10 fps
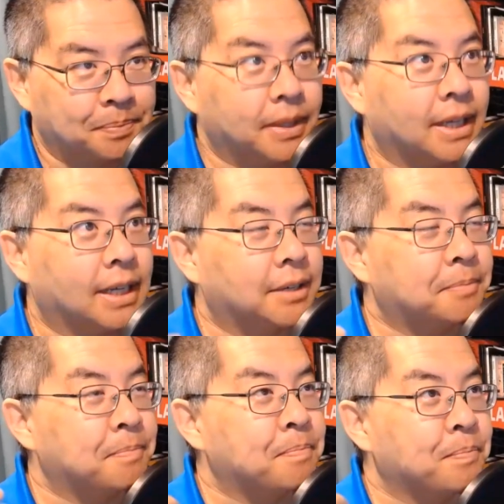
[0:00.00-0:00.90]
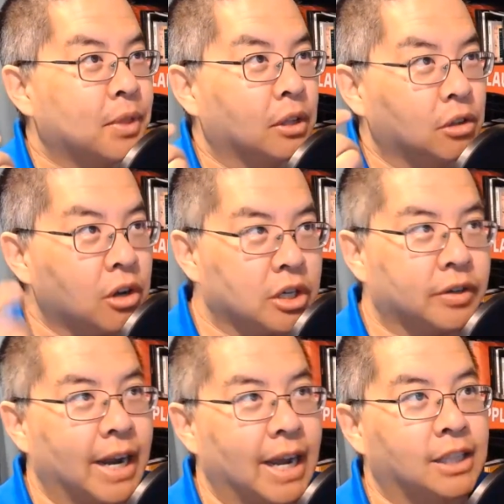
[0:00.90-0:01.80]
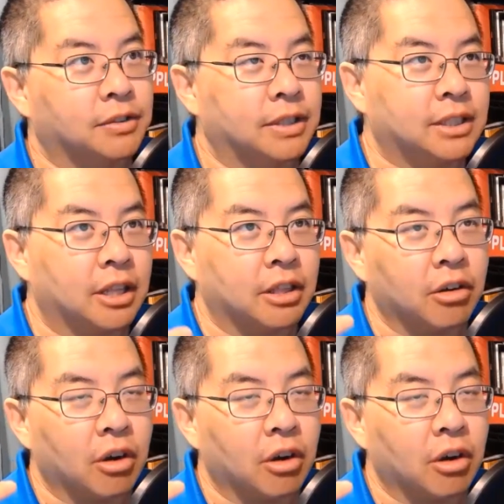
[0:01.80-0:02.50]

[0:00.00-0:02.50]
The longer answer is that there